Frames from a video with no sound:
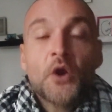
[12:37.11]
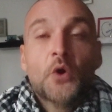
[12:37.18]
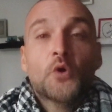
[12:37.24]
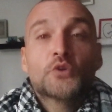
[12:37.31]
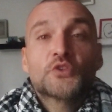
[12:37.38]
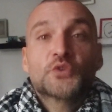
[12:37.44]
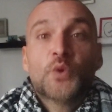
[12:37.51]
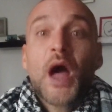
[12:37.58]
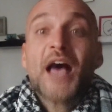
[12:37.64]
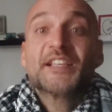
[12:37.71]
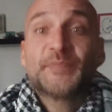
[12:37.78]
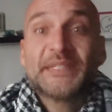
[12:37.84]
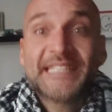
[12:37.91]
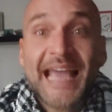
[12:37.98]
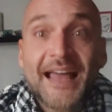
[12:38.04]
Also
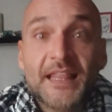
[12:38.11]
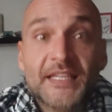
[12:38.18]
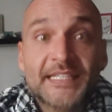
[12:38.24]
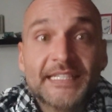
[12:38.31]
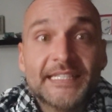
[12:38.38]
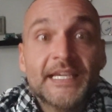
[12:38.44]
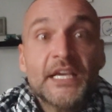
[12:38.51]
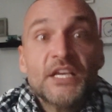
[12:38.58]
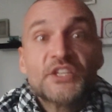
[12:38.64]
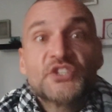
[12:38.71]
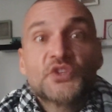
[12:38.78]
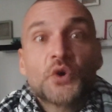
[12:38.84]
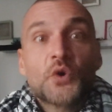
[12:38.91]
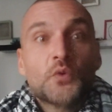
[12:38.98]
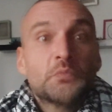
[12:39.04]
hospitality,
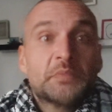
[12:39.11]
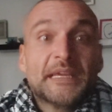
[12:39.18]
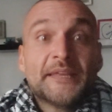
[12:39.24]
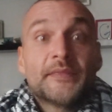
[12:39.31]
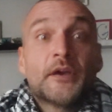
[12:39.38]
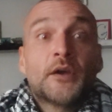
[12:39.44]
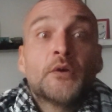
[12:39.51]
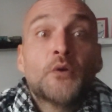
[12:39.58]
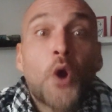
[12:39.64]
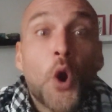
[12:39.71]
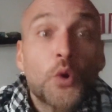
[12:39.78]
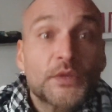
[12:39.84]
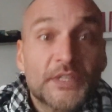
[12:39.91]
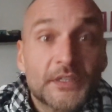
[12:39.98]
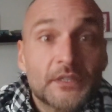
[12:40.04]
so in the
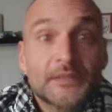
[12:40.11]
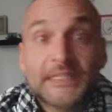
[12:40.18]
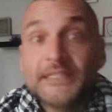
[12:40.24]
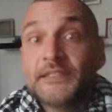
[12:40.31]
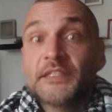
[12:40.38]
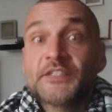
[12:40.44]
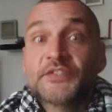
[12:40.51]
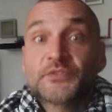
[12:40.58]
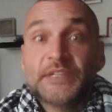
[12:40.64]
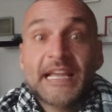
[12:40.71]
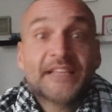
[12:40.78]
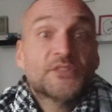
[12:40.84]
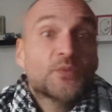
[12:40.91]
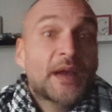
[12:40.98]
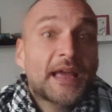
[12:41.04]
hotel
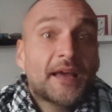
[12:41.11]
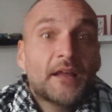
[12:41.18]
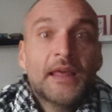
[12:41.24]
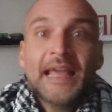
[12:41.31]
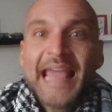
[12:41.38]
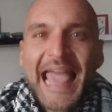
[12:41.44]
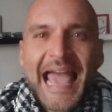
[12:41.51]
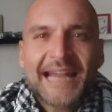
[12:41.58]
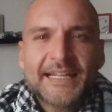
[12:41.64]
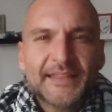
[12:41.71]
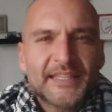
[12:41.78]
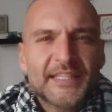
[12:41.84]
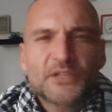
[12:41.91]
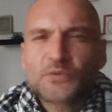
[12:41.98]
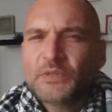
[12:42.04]
industry as well,
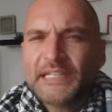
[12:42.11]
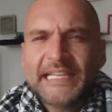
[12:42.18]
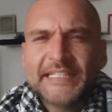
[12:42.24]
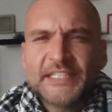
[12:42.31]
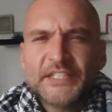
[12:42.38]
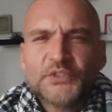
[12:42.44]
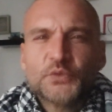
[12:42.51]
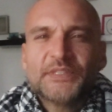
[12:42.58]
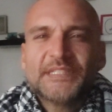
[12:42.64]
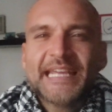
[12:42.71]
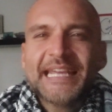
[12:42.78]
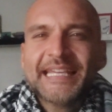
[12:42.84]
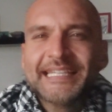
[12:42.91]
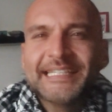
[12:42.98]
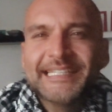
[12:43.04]
anything related to
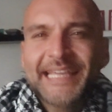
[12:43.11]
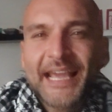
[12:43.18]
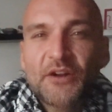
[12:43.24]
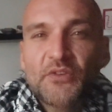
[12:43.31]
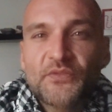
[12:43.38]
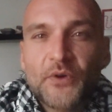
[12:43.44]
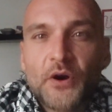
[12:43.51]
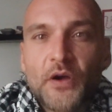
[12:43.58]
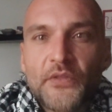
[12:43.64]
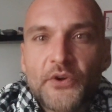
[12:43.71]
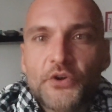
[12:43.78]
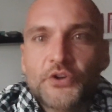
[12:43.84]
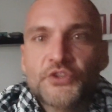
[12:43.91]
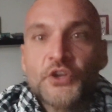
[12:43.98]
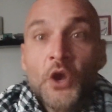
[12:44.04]
taking care of
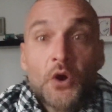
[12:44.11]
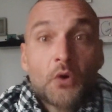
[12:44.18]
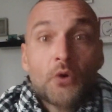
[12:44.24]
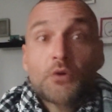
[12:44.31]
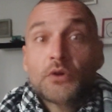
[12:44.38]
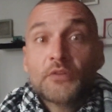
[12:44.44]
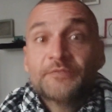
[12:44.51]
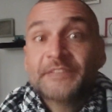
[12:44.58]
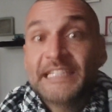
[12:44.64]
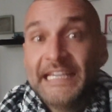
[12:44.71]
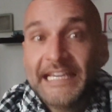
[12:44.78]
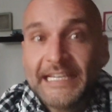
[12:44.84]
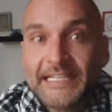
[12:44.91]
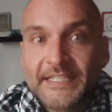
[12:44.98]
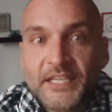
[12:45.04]
others or of
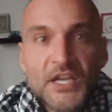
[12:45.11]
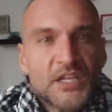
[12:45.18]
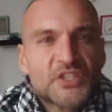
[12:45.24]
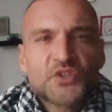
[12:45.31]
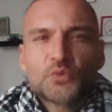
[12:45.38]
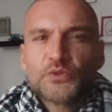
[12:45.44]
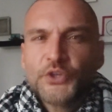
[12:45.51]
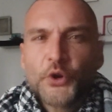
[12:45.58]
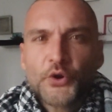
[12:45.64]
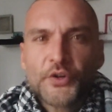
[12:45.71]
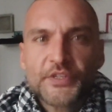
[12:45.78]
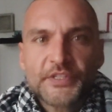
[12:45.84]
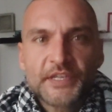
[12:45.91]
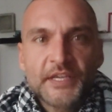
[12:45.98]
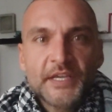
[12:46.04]
kids, so
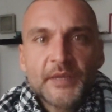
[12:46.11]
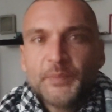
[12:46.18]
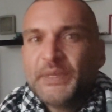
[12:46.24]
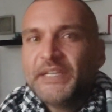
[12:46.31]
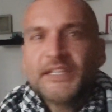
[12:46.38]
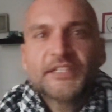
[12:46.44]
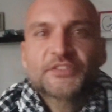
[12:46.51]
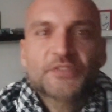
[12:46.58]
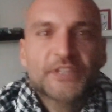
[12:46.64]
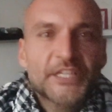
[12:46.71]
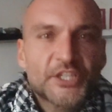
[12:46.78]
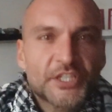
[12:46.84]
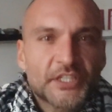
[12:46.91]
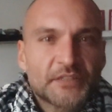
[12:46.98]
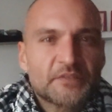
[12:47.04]
nurse,
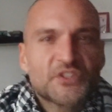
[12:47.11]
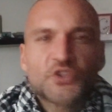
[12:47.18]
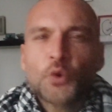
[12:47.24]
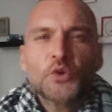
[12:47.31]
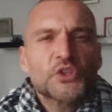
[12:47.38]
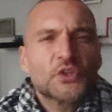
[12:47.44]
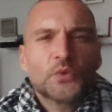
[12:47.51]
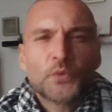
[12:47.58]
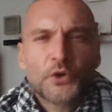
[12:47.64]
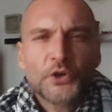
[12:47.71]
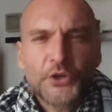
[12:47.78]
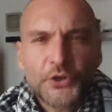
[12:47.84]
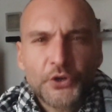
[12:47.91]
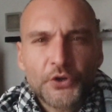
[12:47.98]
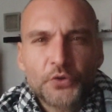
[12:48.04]
pediatrician, social
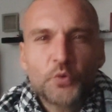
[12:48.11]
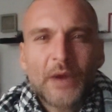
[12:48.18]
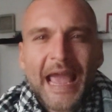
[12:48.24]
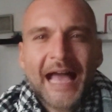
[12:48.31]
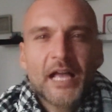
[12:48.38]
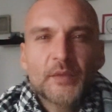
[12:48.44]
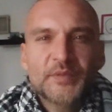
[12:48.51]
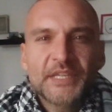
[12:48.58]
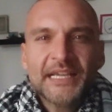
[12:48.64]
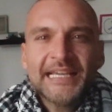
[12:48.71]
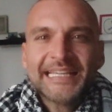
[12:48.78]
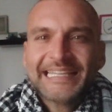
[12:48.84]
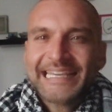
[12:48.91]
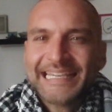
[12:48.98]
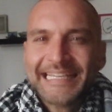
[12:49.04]
worker who helps
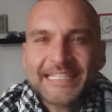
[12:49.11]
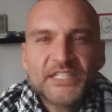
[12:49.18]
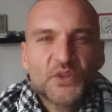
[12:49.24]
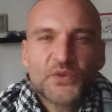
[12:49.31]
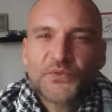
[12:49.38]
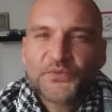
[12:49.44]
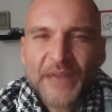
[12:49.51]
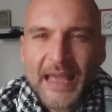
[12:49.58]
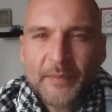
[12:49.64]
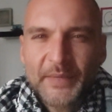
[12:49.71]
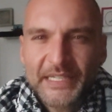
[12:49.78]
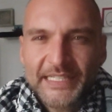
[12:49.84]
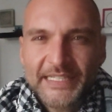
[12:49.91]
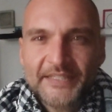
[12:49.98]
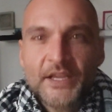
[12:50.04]
kids or
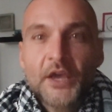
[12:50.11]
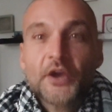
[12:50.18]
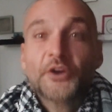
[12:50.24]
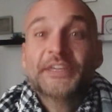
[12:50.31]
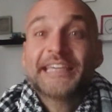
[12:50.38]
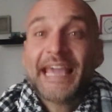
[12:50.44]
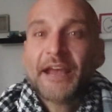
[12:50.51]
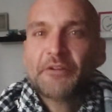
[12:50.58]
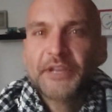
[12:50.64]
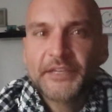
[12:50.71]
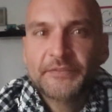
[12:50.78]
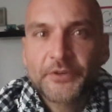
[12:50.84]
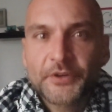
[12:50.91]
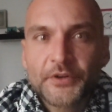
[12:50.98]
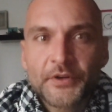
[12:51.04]
families, a
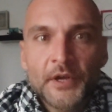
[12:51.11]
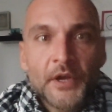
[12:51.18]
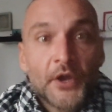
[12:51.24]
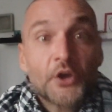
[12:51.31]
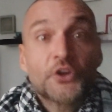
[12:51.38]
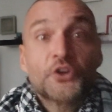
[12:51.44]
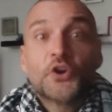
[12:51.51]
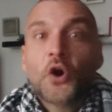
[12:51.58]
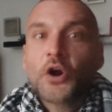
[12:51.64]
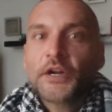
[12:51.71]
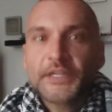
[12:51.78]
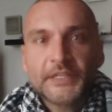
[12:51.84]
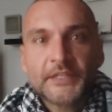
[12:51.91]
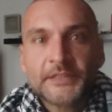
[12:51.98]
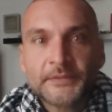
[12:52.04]
caregiver, a
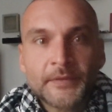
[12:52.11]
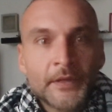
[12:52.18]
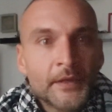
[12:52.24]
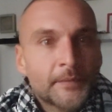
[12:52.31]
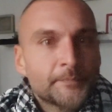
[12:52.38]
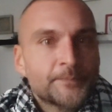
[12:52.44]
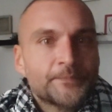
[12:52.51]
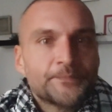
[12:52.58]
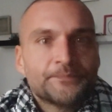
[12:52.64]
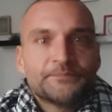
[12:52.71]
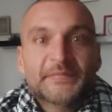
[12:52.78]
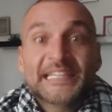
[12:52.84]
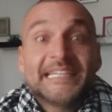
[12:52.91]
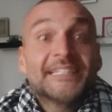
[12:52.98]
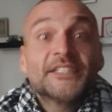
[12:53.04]
guardian,
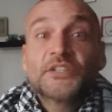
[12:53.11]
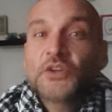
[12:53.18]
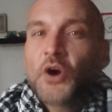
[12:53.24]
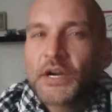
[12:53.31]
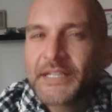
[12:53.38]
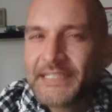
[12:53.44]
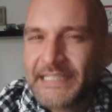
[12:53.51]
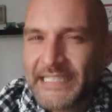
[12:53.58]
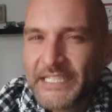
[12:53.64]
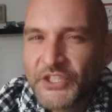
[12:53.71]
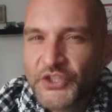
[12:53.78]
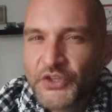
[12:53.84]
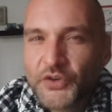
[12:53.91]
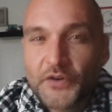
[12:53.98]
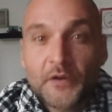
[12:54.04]
kindergarten
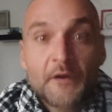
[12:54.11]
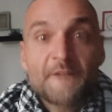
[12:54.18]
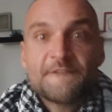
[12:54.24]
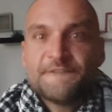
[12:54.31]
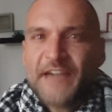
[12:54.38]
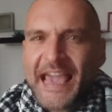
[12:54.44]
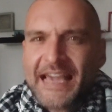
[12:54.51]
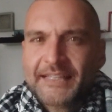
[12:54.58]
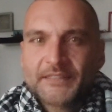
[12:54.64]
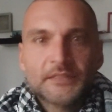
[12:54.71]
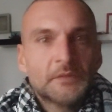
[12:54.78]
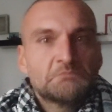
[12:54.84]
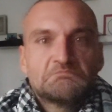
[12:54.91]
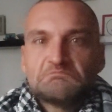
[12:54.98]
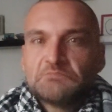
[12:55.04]
teacher, a vet,
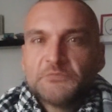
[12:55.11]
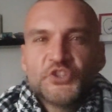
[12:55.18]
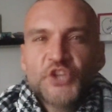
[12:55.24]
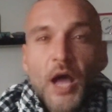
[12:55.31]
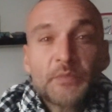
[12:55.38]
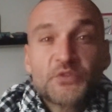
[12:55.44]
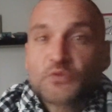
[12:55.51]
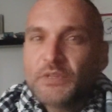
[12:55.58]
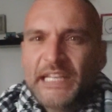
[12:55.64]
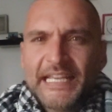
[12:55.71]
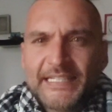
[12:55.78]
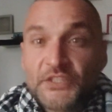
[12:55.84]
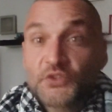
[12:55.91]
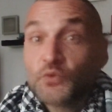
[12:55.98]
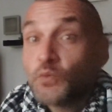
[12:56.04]
jobs
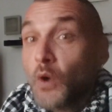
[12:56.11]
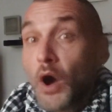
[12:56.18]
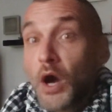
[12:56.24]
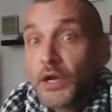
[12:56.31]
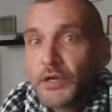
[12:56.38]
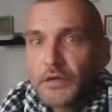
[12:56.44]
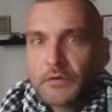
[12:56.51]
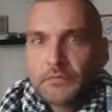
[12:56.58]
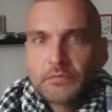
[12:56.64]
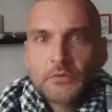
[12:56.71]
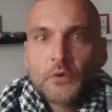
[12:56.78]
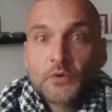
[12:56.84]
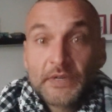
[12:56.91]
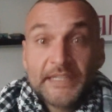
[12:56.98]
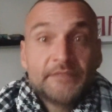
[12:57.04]
related to water
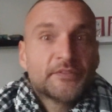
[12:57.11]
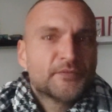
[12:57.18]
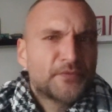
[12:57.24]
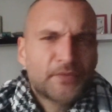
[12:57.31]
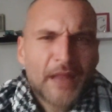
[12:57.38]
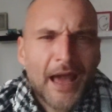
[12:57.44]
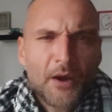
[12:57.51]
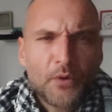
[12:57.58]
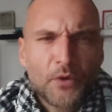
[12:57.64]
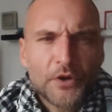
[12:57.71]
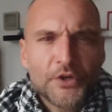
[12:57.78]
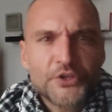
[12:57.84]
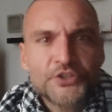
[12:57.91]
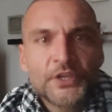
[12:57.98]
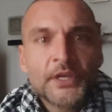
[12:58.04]
or even
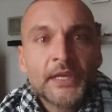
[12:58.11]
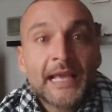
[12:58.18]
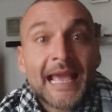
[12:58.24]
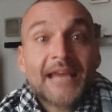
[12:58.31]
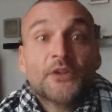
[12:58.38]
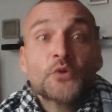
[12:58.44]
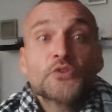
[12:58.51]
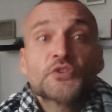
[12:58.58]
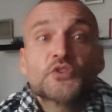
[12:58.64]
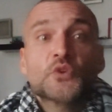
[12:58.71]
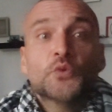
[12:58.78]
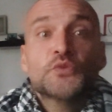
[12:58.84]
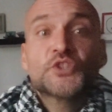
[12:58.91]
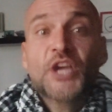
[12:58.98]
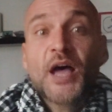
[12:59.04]
flowers, and
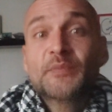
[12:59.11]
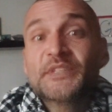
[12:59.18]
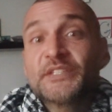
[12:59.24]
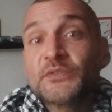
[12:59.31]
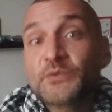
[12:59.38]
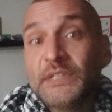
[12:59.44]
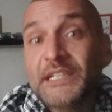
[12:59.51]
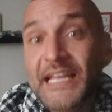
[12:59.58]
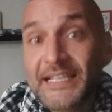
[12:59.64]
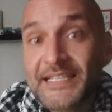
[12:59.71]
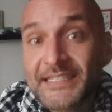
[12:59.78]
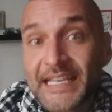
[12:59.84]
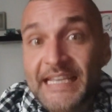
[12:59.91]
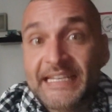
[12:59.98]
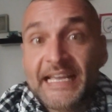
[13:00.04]
also jobs in real
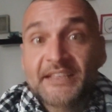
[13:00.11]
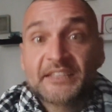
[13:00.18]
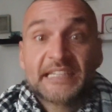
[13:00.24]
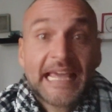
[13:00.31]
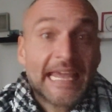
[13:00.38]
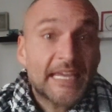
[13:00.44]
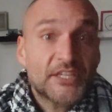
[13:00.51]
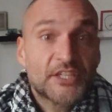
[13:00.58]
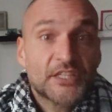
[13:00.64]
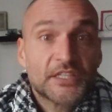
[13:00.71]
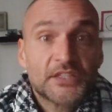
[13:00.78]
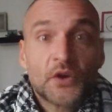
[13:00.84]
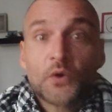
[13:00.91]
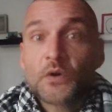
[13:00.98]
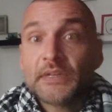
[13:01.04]
estate as an
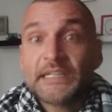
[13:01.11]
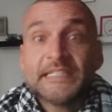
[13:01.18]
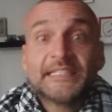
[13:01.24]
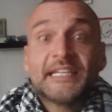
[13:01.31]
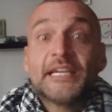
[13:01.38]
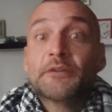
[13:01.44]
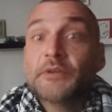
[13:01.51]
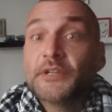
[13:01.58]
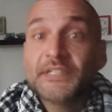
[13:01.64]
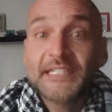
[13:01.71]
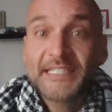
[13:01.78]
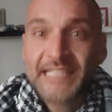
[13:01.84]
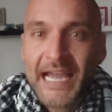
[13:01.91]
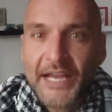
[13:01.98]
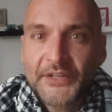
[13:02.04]
agent or interior
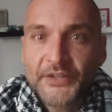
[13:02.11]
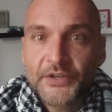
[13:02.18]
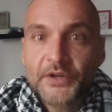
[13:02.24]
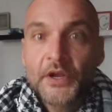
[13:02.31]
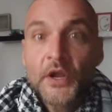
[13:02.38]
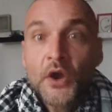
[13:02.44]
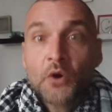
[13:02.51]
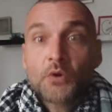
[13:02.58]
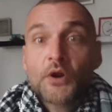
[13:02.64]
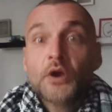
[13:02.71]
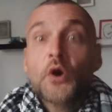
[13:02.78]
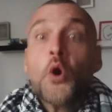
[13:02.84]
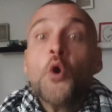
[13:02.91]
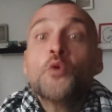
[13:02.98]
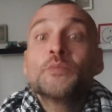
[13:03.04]
designer or
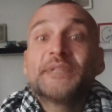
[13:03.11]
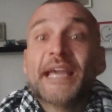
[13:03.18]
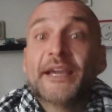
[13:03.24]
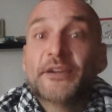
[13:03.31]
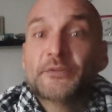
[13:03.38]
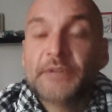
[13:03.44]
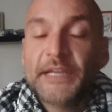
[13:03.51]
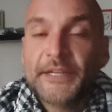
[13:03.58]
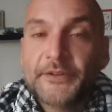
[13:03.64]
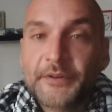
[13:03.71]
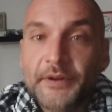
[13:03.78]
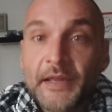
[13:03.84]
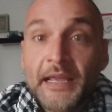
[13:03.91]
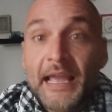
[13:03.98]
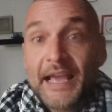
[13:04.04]
a home
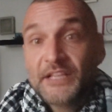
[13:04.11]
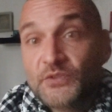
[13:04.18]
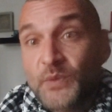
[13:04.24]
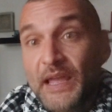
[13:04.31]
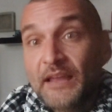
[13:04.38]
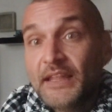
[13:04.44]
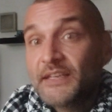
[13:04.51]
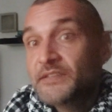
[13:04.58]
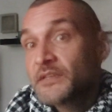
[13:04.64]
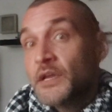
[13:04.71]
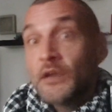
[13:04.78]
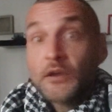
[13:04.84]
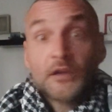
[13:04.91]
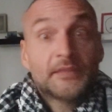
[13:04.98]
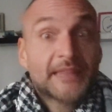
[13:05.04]
decorator, as well as
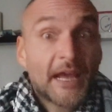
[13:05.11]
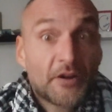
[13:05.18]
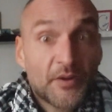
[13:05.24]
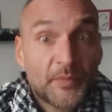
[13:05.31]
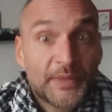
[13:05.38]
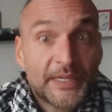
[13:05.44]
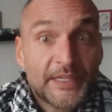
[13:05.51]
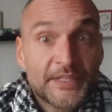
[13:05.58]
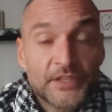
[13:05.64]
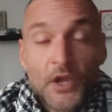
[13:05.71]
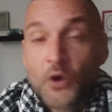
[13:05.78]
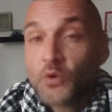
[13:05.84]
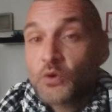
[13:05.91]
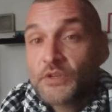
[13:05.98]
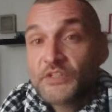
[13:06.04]
a therapist
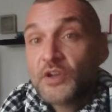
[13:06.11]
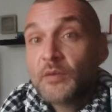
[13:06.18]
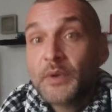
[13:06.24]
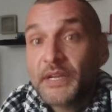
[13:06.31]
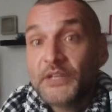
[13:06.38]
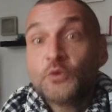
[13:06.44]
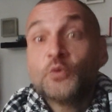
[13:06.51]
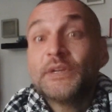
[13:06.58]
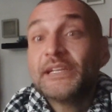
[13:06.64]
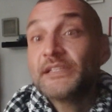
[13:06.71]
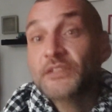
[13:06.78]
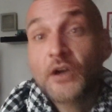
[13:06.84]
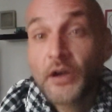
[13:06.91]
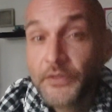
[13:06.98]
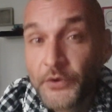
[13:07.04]
or somebody who
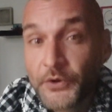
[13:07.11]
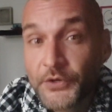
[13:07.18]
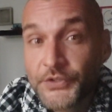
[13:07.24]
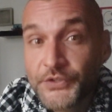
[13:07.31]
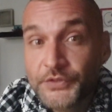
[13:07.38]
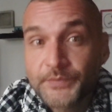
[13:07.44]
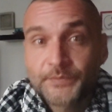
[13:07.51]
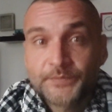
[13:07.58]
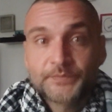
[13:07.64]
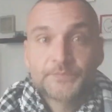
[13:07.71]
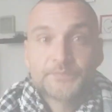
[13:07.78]
heals others.